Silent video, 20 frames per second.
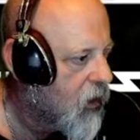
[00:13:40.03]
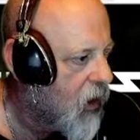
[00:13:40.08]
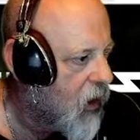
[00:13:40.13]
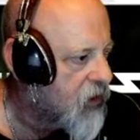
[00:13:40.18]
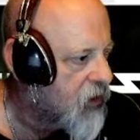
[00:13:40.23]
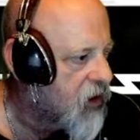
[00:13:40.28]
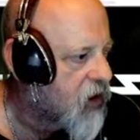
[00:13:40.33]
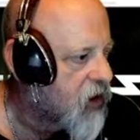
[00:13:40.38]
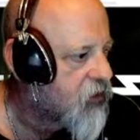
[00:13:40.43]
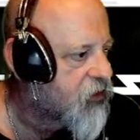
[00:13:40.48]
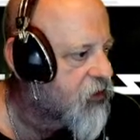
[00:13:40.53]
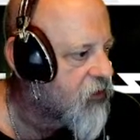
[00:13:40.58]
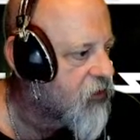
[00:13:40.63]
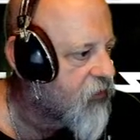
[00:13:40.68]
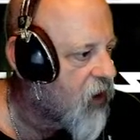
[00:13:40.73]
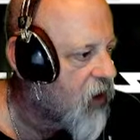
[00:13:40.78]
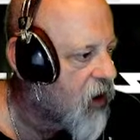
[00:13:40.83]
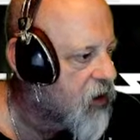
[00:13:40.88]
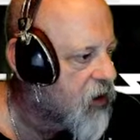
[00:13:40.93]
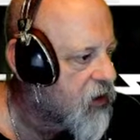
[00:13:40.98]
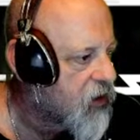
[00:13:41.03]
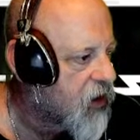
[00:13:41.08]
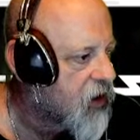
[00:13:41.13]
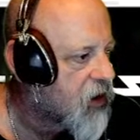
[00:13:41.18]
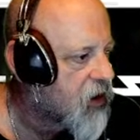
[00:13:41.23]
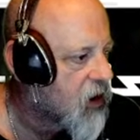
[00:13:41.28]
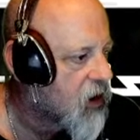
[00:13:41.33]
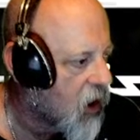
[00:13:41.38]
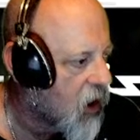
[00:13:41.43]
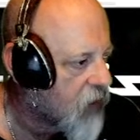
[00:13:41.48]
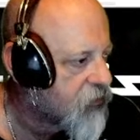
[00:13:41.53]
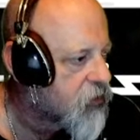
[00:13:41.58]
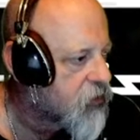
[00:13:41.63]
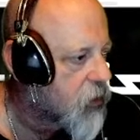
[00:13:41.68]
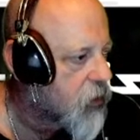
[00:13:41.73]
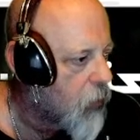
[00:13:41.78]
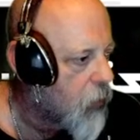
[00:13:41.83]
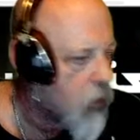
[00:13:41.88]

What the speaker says: Insta-VOD at the end of the live stream.